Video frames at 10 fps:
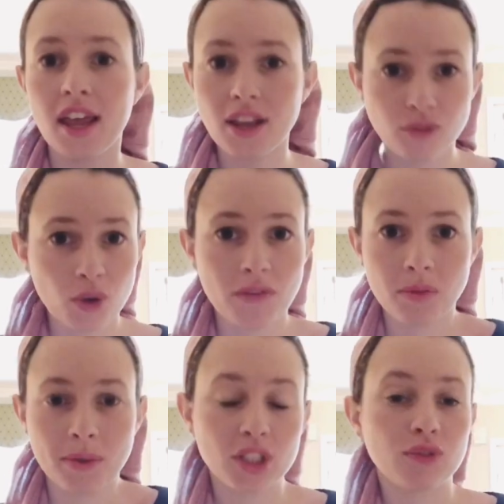if you have the
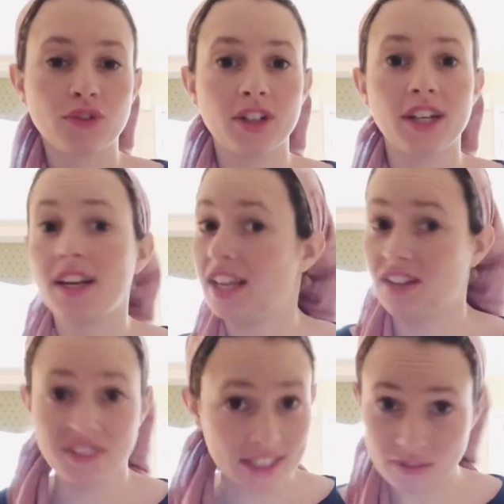budget for it and
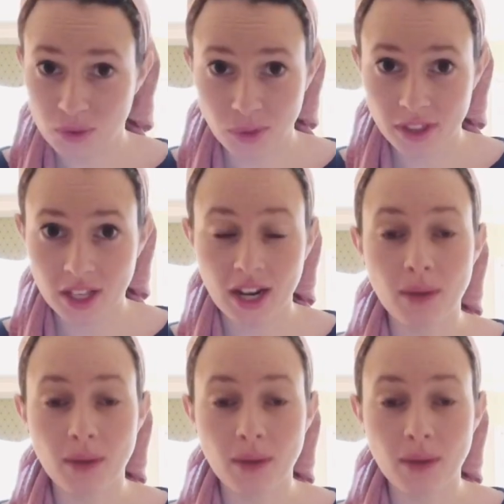if it's even worth it?